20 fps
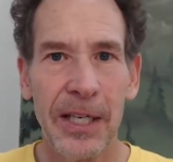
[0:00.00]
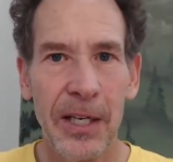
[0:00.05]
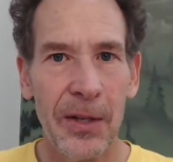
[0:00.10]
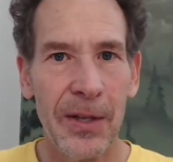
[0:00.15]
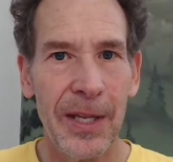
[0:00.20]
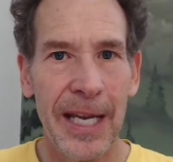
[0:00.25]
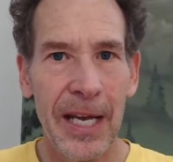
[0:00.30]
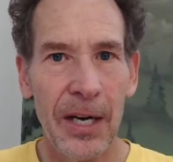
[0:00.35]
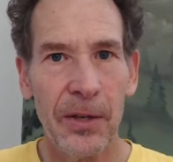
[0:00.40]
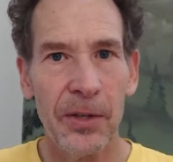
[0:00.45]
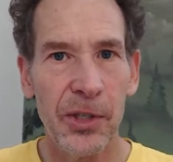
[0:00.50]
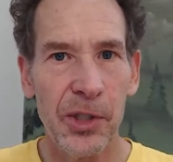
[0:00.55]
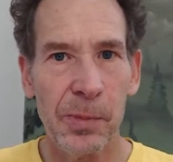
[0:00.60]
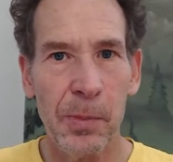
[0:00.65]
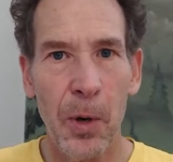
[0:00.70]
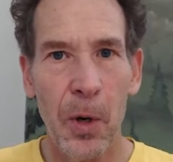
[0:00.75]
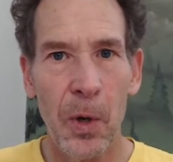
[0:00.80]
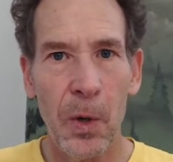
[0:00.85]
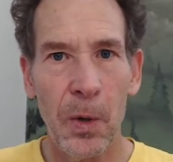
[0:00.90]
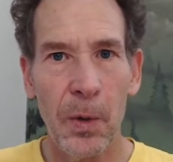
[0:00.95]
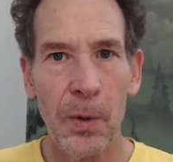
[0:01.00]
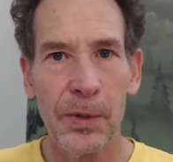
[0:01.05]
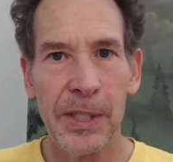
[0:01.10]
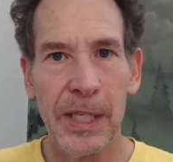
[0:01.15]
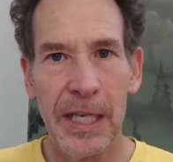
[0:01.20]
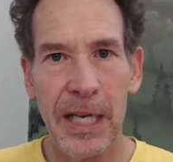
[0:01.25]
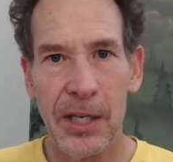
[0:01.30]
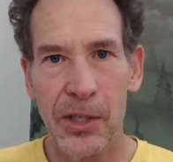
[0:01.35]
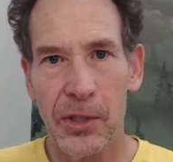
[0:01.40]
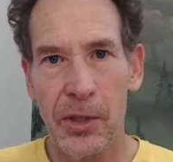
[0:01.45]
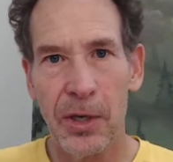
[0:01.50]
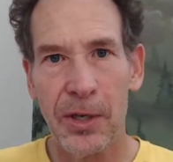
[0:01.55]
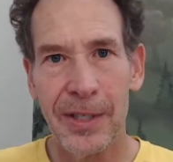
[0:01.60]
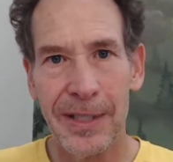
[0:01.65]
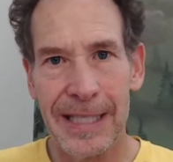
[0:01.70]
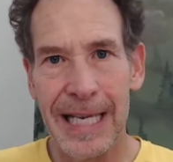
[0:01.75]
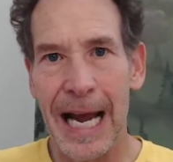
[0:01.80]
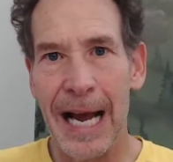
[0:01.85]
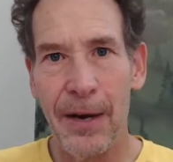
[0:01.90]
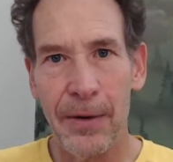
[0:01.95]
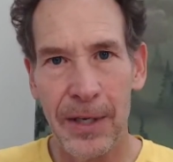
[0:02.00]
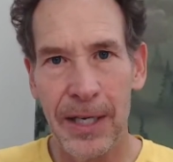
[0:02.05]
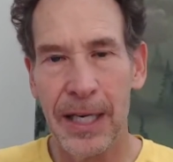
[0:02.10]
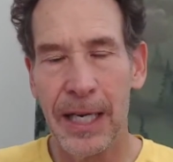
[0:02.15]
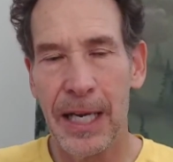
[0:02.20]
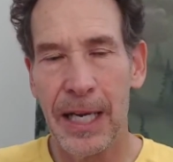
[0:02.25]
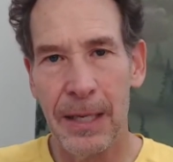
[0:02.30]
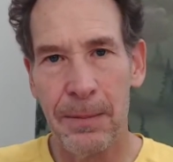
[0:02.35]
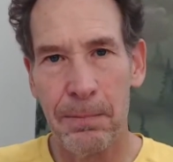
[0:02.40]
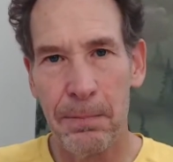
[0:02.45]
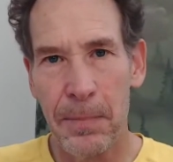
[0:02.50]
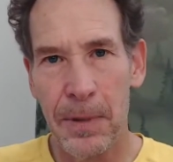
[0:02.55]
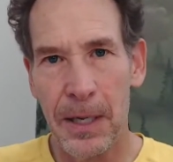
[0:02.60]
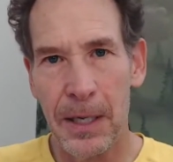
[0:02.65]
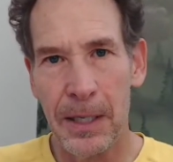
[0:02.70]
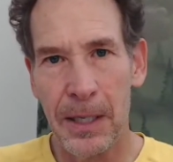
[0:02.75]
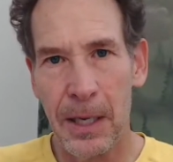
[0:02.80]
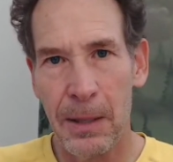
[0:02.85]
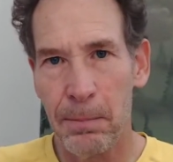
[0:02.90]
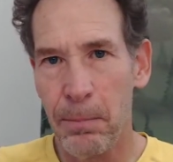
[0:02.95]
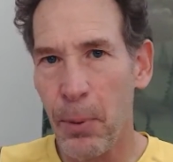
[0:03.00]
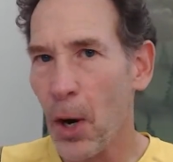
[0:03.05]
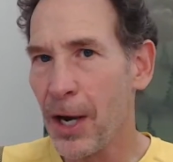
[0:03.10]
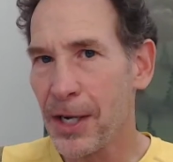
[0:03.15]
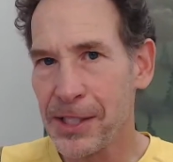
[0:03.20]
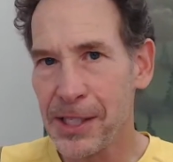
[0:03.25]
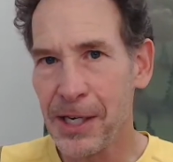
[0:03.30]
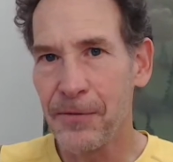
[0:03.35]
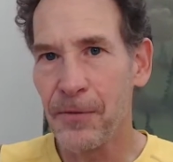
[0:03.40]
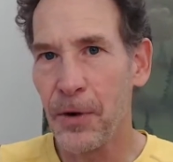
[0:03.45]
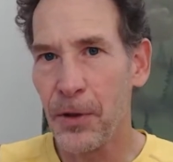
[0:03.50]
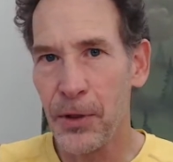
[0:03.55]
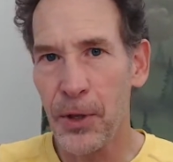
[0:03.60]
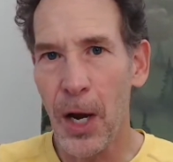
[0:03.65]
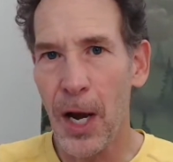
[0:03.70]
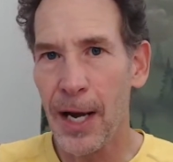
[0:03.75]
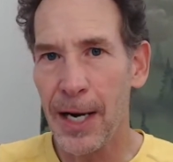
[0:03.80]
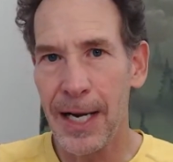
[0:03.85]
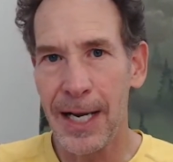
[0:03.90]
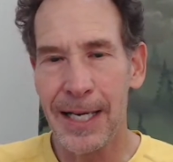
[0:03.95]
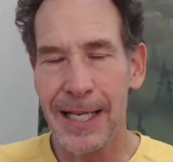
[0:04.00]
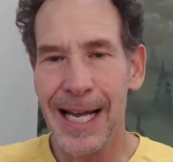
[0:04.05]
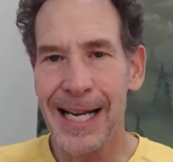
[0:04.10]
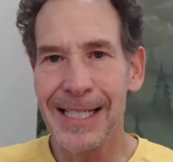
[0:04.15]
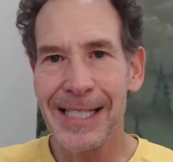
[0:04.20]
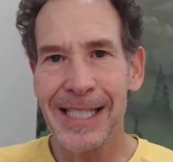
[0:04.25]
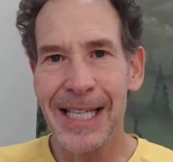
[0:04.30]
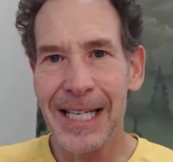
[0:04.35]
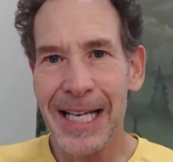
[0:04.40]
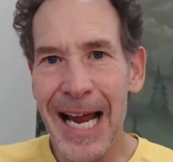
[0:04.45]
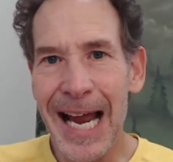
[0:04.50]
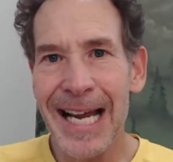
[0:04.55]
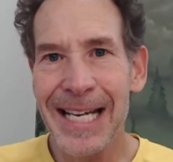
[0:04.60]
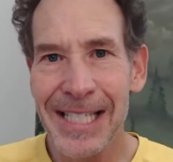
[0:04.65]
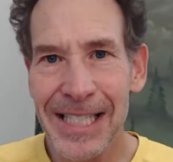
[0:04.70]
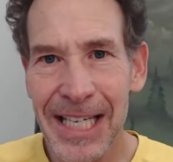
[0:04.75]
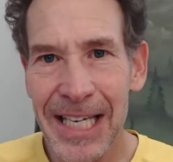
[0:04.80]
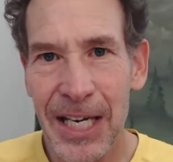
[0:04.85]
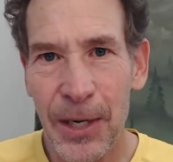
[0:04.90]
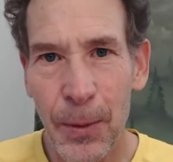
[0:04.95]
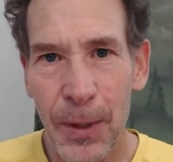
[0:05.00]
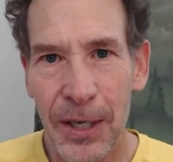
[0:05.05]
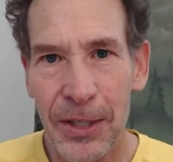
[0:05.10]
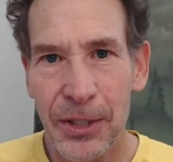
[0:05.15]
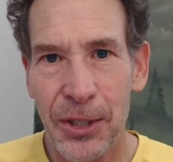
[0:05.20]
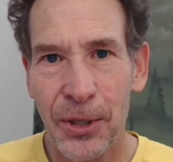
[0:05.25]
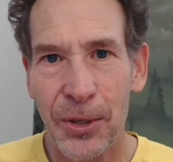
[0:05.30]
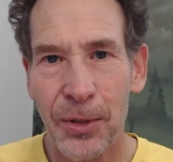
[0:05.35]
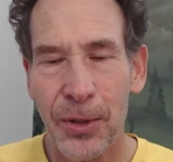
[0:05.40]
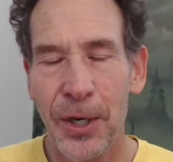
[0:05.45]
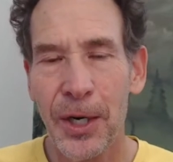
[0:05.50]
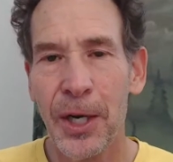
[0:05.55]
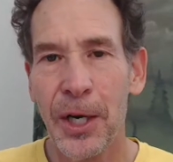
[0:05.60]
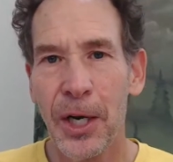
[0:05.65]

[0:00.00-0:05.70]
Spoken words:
they get on the small holds and they start doubting and pausing for thought. And that's the last thing you want to do.